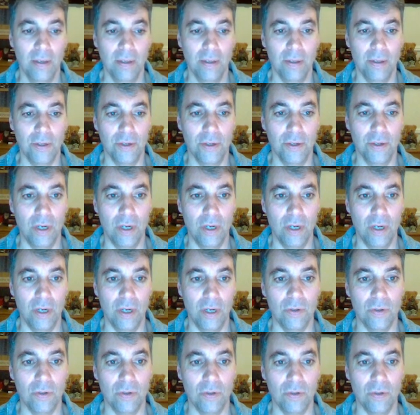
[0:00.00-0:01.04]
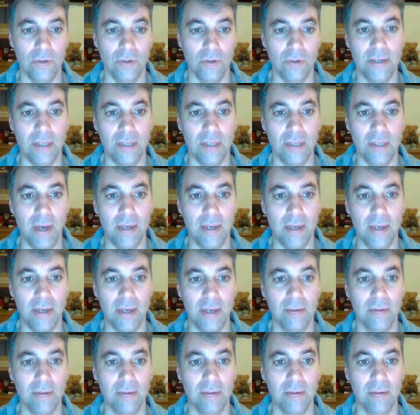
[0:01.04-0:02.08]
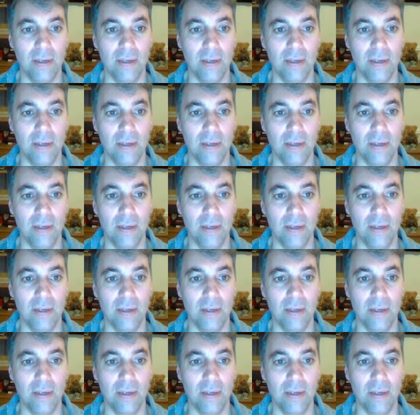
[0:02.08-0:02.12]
The chart sort of entered the pattern